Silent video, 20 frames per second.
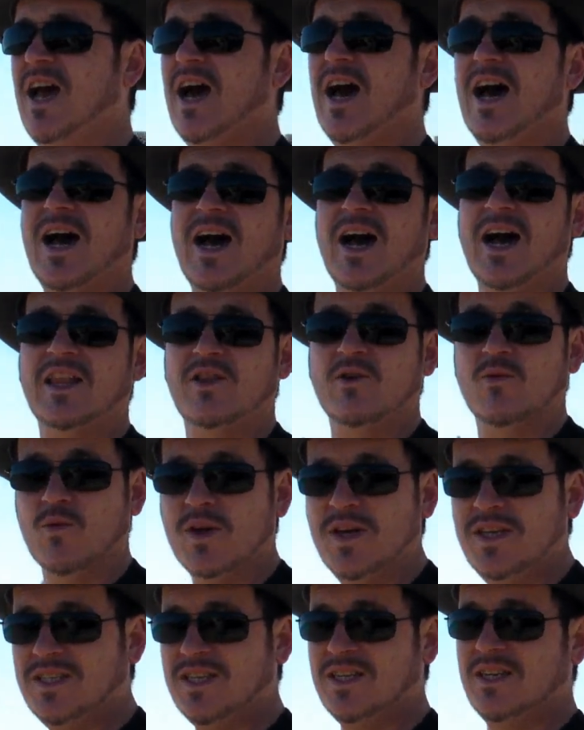Uh, the
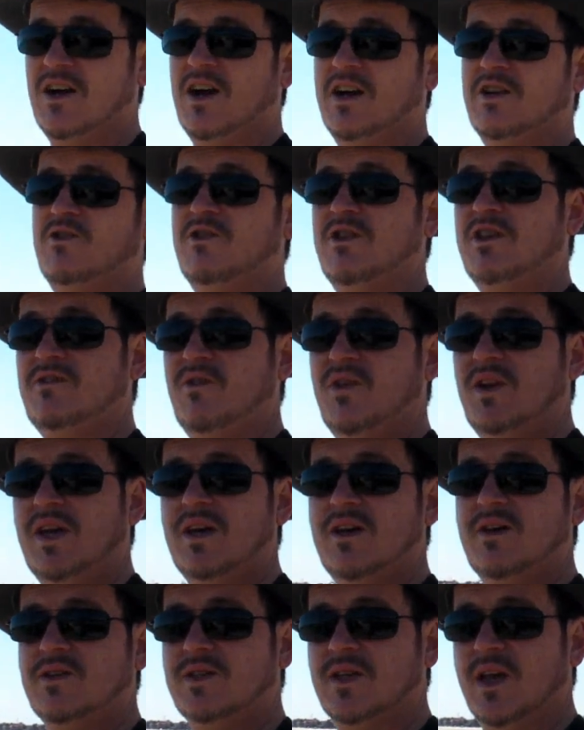reason I do these
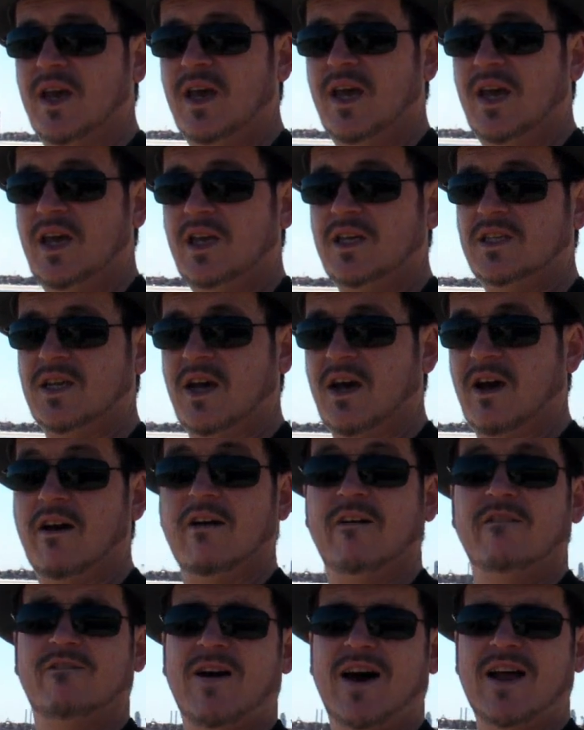videos is uh,
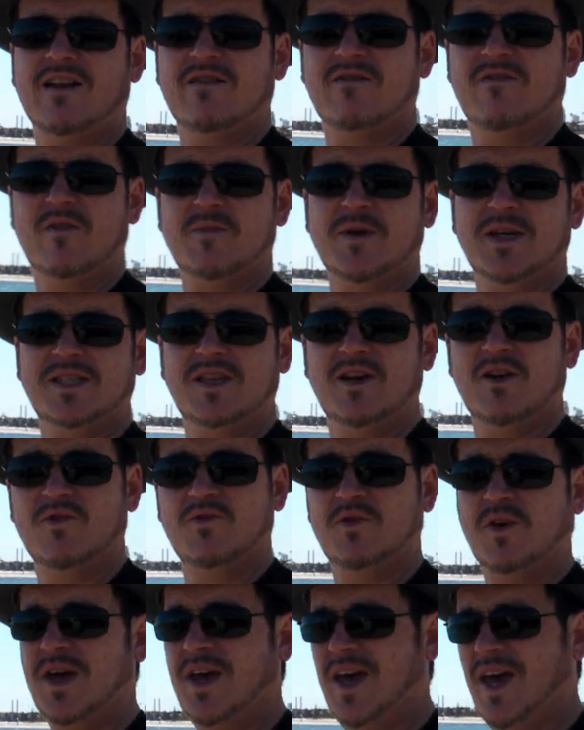fun for myself
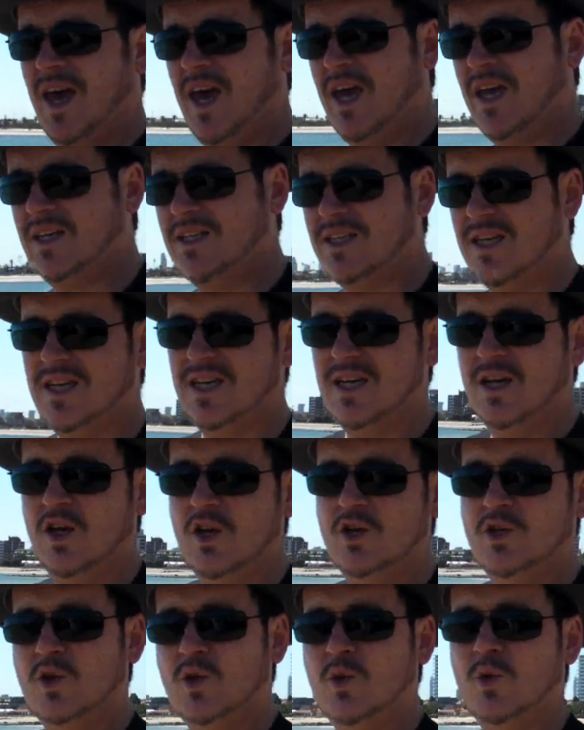and uh,
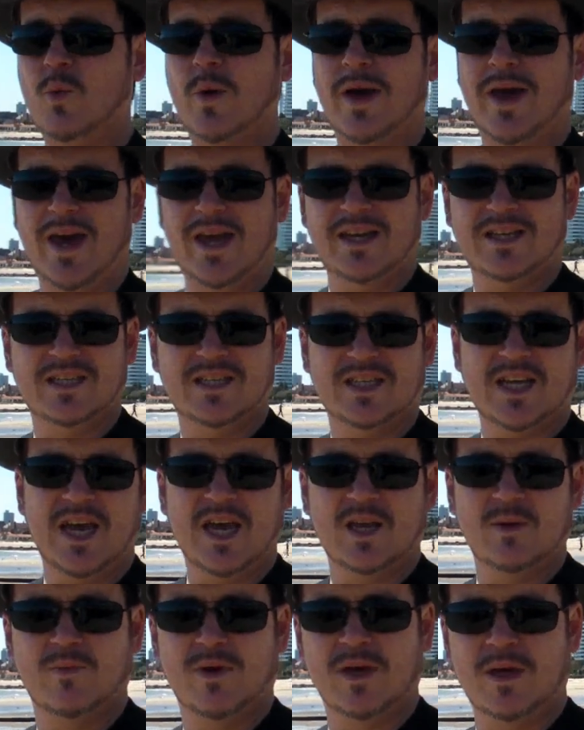to
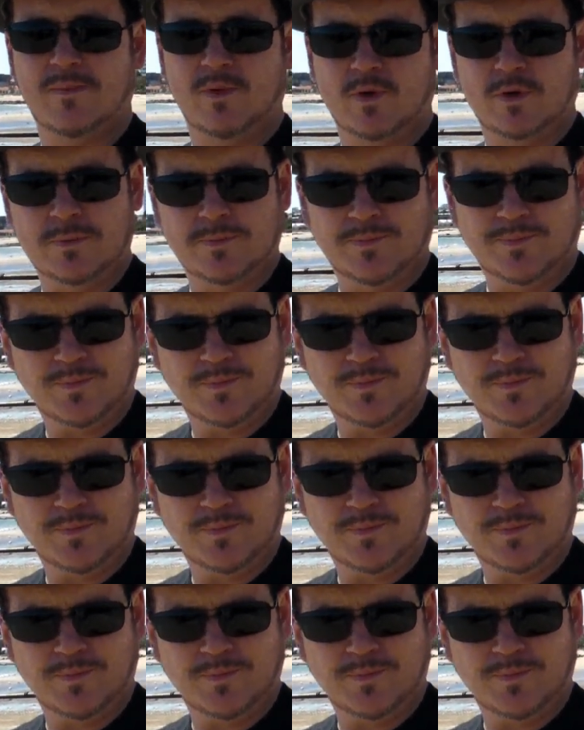entertain people.